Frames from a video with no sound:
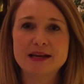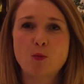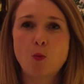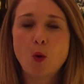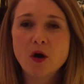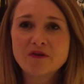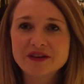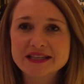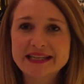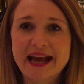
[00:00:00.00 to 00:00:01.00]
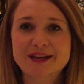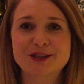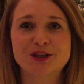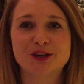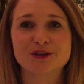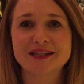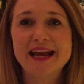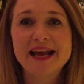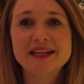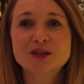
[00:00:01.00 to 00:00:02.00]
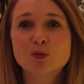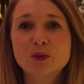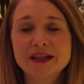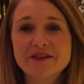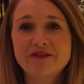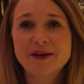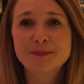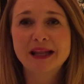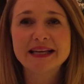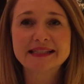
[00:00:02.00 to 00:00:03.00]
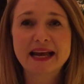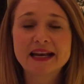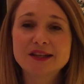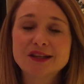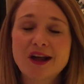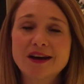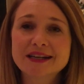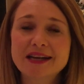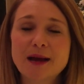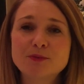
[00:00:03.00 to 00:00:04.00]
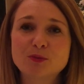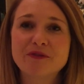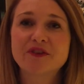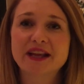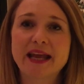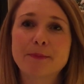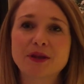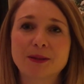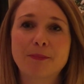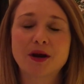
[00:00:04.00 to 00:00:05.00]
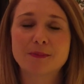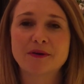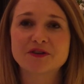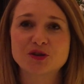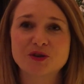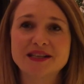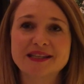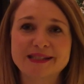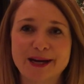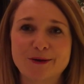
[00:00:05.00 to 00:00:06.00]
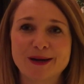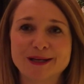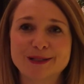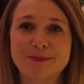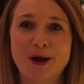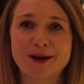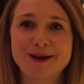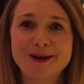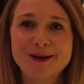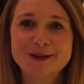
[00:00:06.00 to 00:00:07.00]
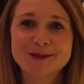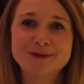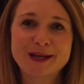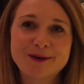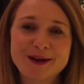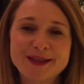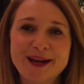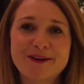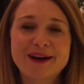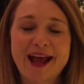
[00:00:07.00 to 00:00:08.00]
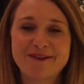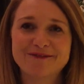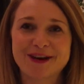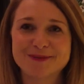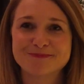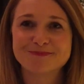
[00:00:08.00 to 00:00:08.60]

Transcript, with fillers: think woven textures. It's a really fun place and a lot of times we forget about the bottom of our tree as a decorating spot. So decorate there and have fun.